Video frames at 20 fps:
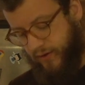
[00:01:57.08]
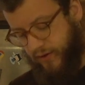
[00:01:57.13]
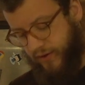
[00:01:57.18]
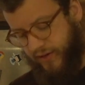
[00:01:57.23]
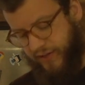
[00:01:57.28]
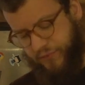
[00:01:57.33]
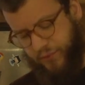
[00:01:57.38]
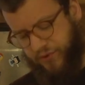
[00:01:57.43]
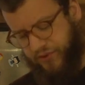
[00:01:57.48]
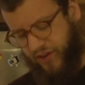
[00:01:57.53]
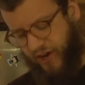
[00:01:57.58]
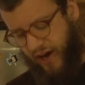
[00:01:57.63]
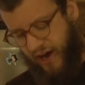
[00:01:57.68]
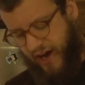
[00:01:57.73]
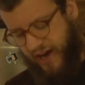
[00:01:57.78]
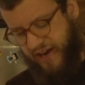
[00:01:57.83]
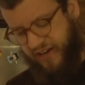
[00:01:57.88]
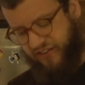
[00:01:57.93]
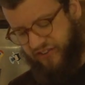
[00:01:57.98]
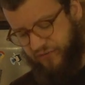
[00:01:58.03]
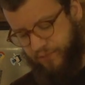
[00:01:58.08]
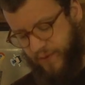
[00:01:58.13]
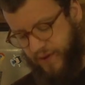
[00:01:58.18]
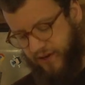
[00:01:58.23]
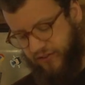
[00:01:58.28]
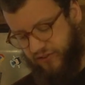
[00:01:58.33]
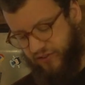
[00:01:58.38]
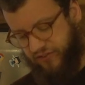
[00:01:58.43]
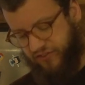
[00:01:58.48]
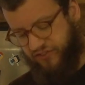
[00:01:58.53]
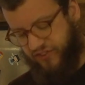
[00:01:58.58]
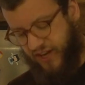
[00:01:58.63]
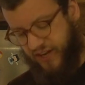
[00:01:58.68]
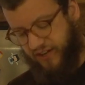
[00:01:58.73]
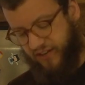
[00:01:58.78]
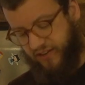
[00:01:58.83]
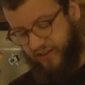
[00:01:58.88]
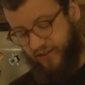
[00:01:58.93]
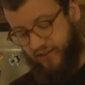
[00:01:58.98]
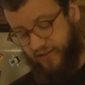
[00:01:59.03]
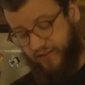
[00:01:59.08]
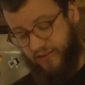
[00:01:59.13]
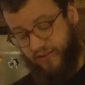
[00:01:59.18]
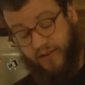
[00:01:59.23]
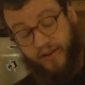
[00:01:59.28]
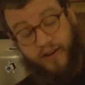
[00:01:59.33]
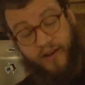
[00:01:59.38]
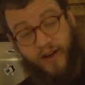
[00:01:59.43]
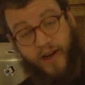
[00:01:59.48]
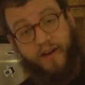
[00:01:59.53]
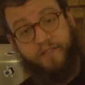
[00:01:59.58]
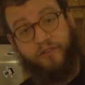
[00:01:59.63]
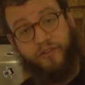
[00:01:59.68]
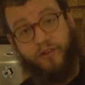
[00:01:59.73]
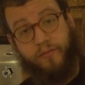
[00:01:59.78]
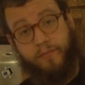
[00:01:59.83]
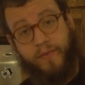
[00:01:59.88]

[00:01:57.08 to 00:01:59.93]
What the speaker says: It was a high speech of Seneca, after the